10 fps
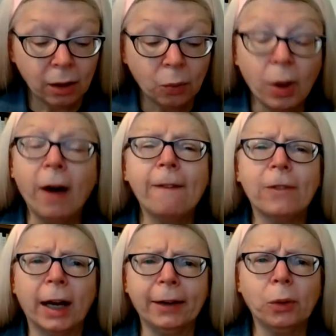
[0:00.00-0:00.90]
Well,
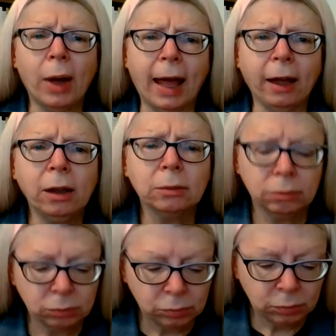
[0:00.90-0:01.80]
fire away.
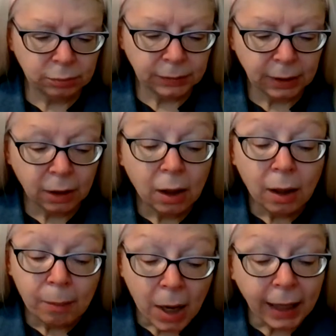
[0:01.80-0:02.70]

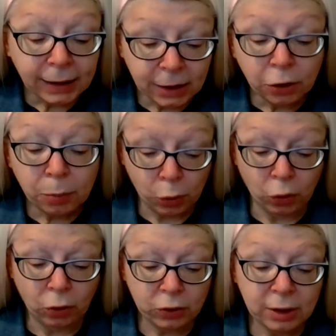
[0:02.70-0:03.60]
My dear
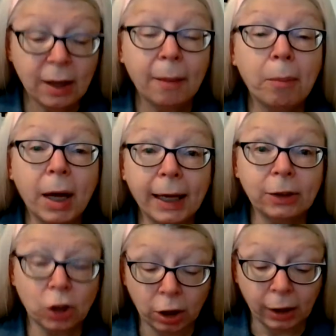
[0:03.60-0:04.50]
Bowles, my
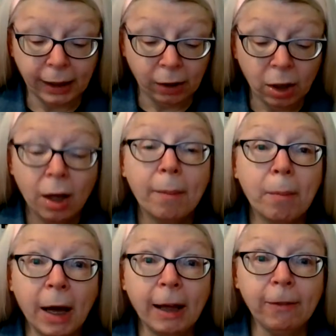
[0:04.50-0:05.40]
darling,
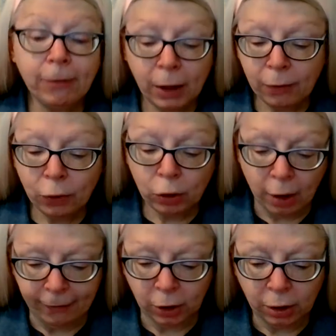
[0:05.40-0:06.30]
my faithful
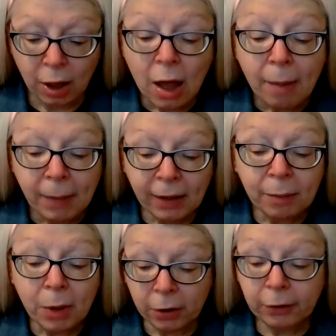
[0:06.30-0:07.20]
lover, may the
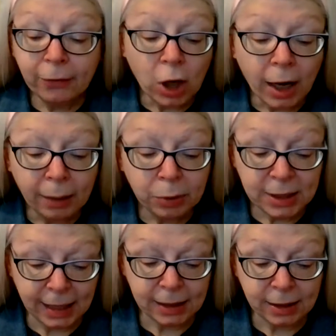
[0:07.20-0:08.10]
Mother of God
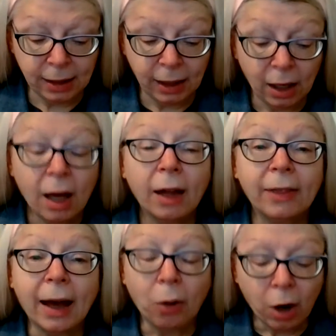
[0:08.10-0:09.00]
protect thee.
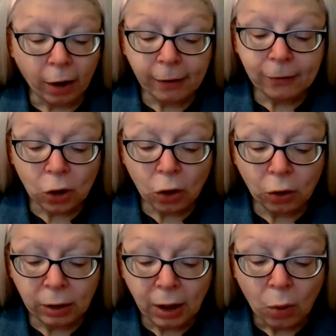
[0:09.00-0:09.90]
Thou heart of
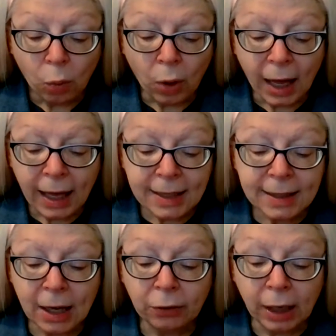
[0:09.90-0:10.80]
gold, why hast
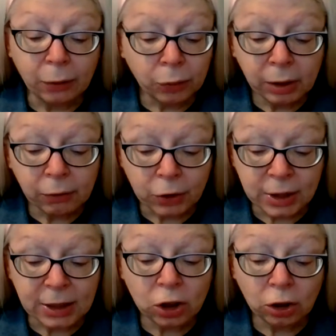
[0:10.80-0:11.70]
thou not written for
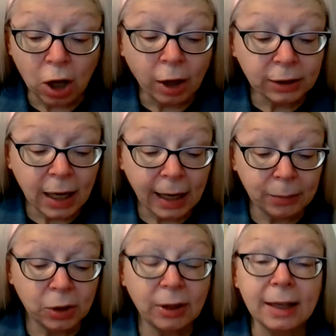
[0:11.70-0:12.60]
such a long time
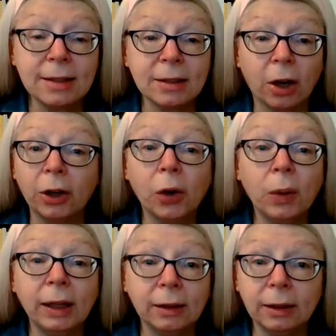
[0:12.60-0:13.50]
to thy
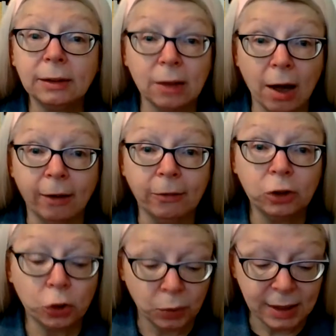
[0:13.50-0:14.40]
sorrowing little dove,
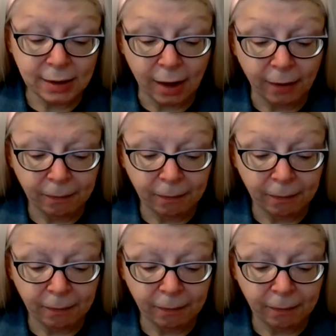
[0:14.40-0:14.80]
Teresa?